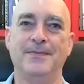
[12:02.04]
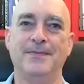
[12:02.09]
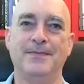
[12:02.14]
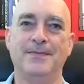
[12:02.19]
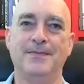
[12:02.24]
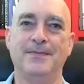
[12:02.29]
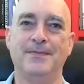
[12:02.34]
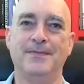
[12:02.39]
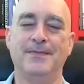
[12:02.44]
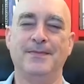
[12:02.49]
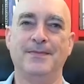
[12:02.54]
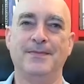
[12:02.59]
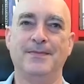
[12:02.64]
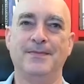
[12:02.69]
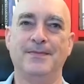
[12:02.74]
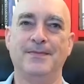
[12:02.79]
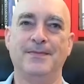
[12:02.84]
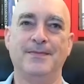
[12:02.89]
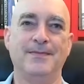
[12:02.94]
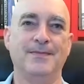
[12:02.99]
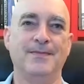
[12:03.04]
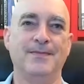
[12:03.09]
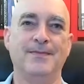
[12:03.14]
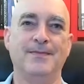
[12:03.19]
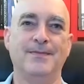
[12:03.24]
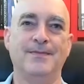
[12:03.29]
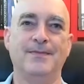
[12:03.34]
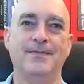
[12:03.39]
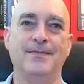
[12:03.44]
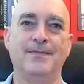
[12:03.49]

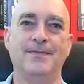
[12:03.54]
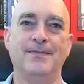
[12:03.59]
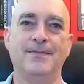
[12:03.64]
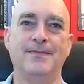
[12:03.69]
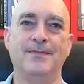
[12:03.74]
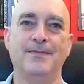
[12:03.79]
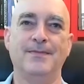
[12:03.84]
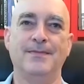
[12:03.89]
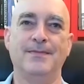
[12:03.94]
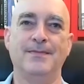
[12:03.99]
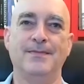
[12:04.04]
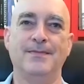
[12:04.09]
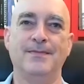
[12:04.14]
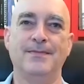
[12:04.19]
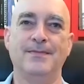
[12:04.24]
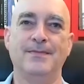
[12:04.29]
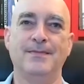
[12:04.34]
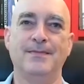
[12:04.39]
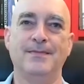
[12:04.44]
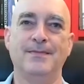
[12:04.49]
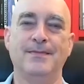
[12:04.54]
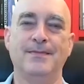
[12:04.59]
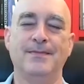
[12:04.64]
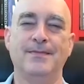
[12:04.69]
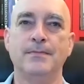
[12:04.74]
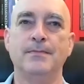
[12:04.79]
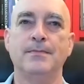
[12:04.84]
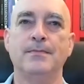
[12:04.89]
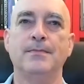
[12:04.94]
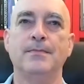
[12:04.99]

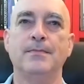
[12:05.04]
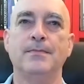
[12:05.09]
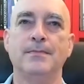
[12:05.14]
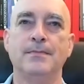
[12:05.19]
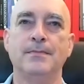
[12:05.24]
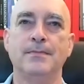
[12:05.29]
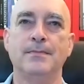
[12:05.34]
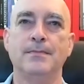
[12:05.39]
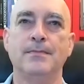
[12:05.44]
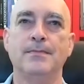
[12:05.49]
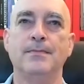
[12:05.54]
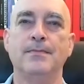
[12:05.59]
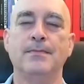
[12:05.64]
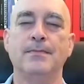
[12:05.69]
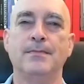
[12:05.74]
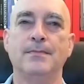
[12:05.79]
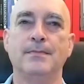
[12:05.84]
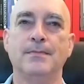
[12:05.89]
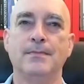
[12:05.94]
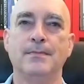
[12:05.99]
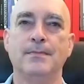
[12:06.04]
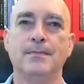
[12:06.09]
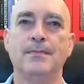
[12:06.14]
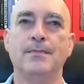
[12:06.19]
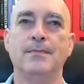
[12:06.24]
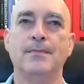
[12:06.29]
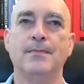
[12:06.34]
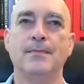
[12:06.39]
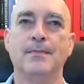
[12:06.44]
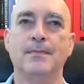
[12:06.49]

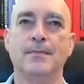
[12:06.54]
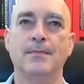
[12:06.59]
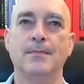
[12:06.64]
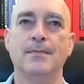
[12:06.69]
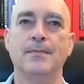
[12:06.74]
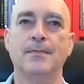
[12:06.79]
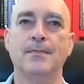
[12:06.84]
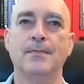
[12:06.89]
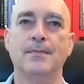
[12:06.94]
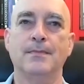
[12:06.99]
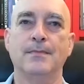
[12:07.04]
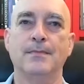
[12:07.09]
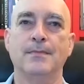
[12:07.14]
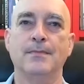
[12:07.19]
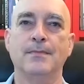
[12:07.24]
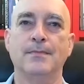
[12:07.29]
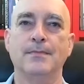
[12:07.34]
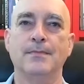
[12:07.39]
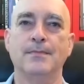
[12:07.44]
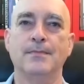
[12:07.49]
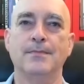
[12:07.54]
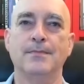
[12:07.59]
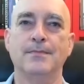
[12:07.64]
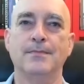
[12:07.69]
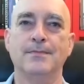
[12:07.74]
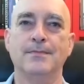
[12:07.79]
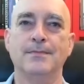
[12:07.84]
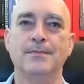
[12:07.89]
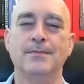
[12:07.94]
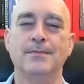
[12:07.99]

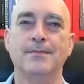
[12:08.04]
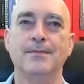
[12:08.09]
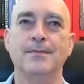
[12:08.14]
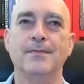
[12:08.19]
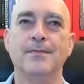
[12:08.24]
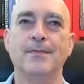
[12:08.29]
[no speech]